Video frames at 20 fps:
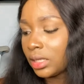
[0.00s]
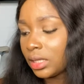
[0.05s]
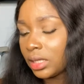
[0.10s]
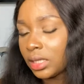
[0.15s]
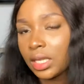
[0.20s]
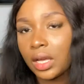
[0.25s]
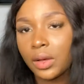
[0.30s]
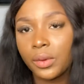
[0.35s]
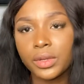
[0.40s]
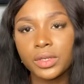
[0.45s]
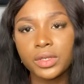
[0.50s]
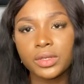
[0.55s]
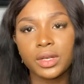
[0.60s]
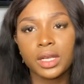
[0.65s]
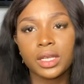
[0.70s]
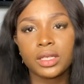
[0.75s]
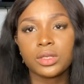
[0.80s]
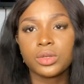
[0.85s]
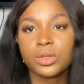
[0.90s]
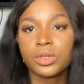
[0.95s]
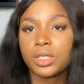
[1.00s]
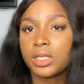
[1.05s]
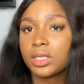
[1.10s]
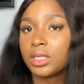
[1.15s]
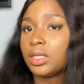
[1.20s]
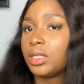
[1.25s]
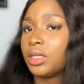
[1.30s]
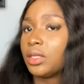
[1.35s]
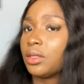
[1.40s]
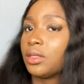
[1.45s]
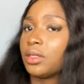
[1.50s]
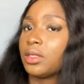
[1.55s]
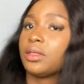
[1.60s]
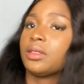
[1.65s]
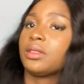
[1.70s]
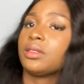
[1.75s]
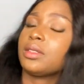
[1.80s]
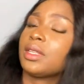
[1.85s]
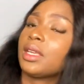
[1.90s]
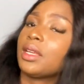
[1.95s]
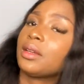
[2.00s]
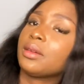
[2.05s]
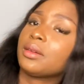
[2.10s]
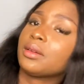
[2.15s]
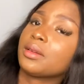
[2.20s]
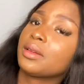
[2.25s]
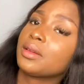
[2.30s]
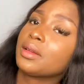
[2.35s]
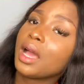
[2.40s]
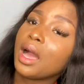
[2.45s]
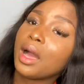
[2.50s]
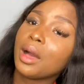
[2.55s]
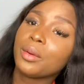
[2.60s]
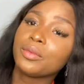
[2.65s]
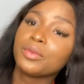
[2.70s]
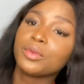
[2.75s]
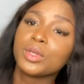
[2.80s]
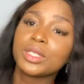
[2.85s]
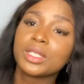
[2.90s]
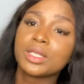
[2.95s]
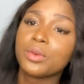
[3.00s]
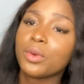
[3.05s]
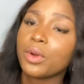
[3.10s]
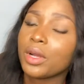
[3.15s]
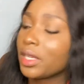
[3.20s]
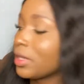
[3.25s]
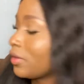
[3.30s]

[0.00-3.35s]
I was trying to secure. Then I wasn't working